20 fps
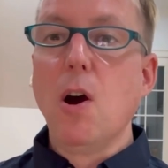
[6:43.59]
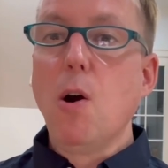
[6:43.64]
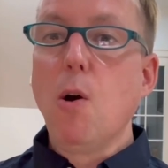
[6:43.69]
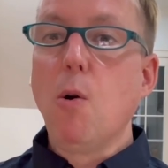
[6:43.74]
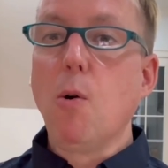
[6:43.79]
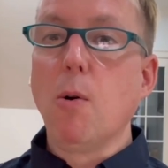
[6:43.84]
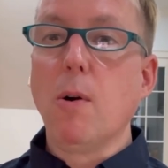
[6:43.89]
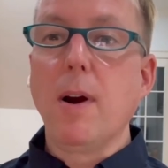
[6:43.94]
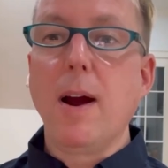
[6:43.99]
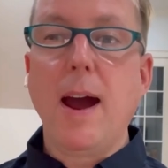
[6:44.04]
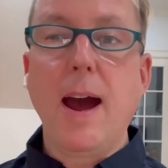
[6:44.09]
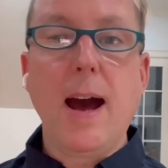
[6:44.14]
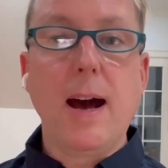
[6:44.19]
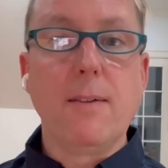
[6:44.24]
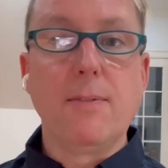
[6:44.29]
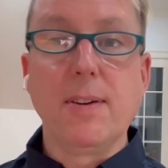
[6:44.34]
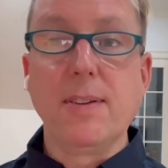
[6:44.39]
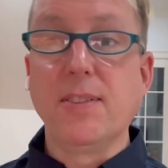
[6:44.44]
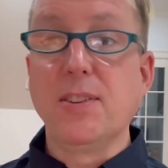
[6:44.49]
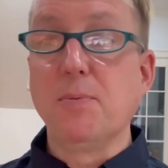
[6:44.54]
or
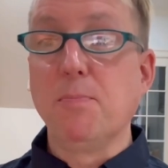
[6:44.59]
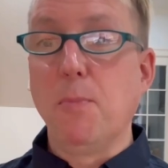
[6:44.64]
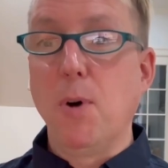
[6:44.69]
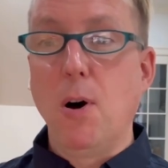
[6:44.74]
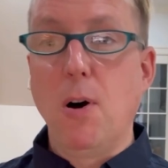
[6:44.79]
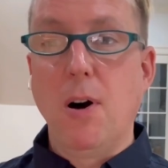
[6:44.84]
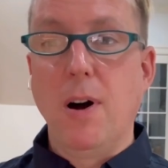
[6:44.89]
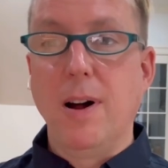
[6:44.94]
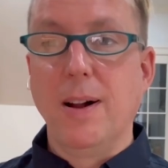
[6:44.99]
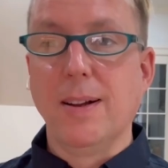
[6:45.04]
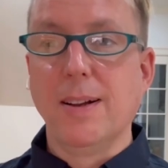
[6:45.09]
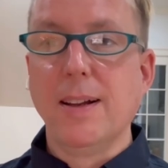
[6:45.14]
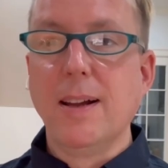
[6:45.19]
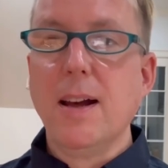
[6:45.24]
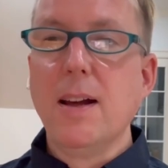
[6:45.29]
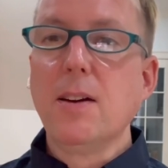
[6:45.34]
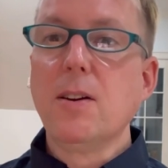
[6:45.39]
have a small,